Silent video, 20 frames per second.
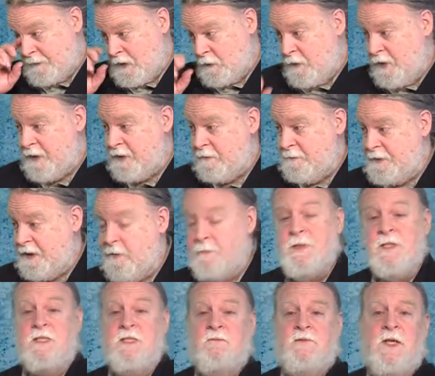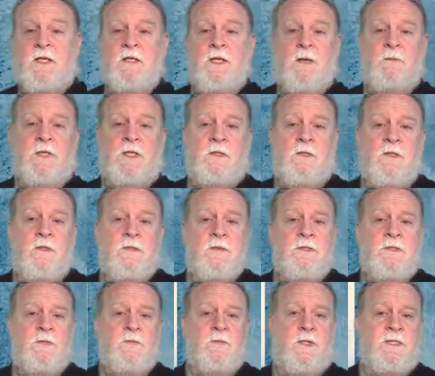One of the big bits of economic
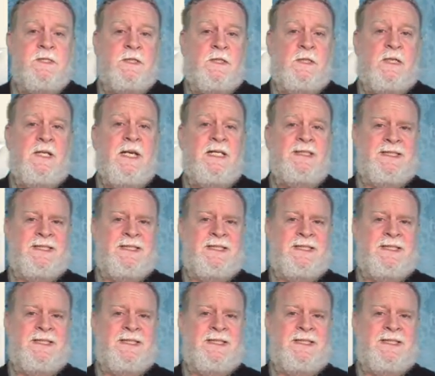news recently,